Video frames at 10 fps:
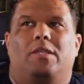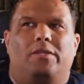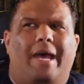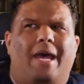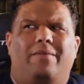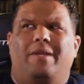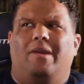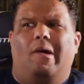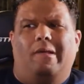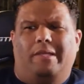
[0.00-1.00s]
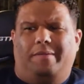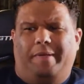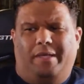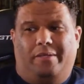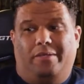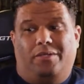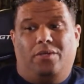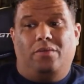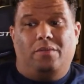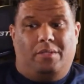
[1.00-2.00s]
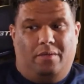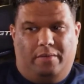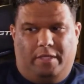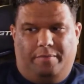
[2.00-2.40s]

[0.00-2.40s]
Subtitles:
So how do we call this? Because there's two Stone